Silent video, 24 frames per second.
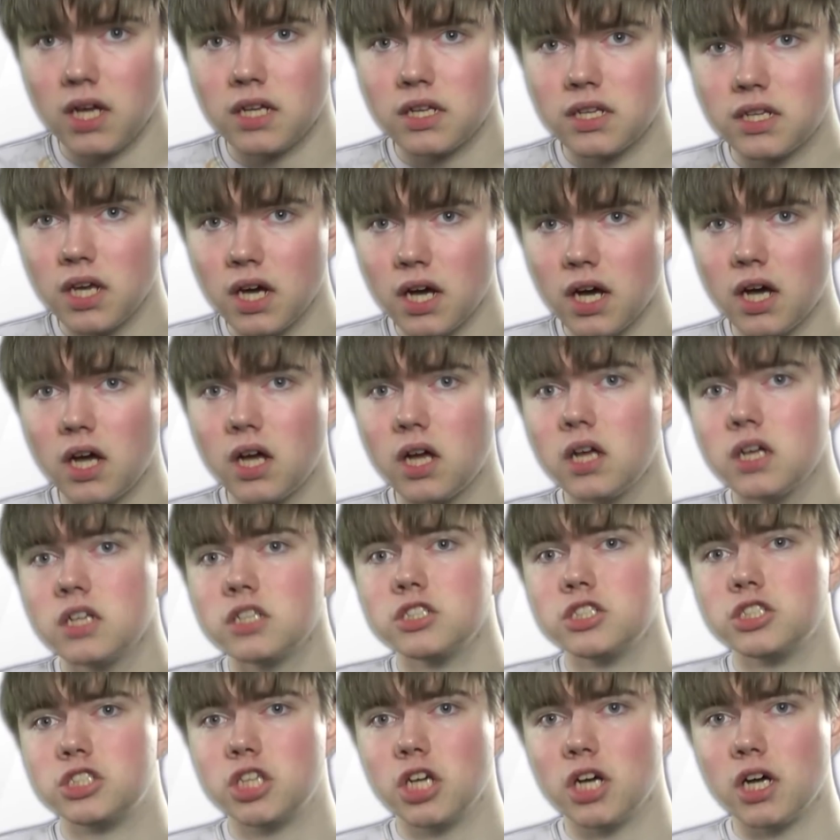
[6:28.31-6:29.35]
D,
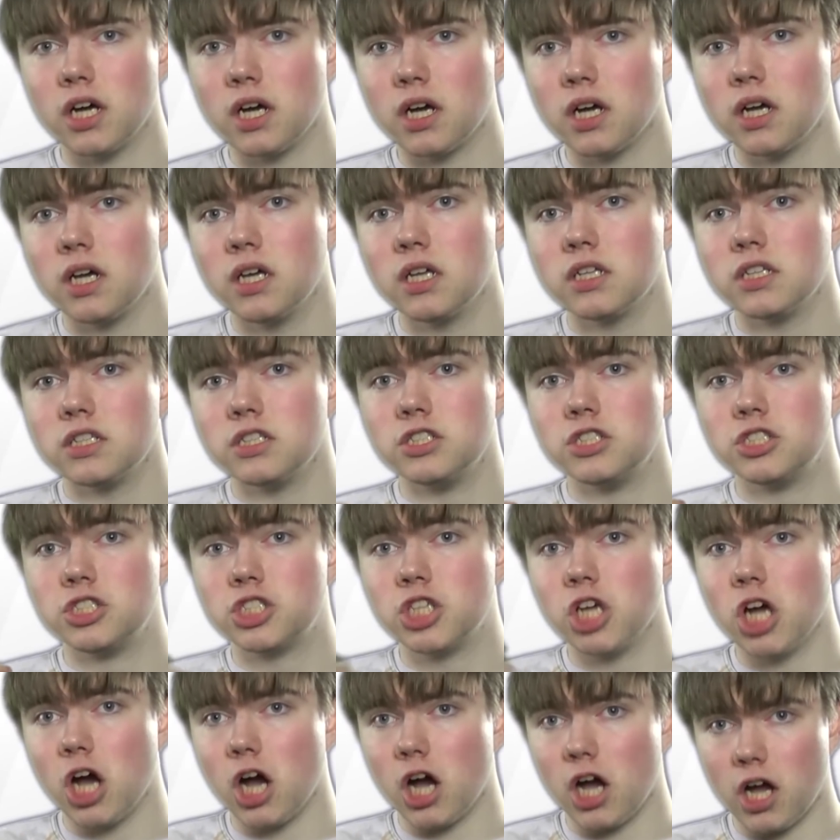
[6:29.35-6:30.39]
J,
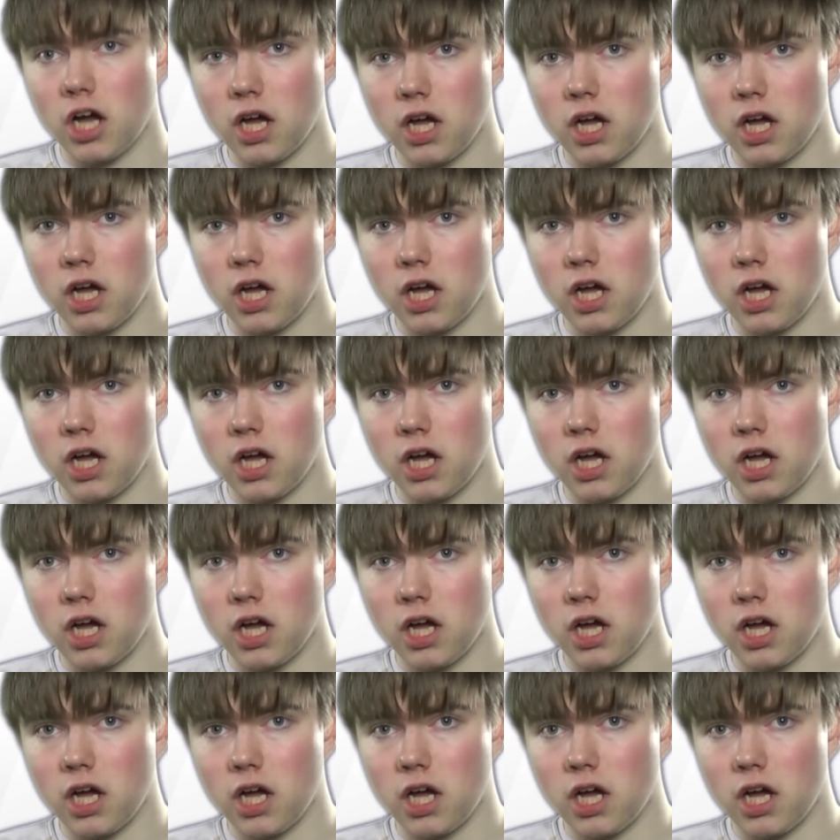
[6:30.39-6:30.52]
J.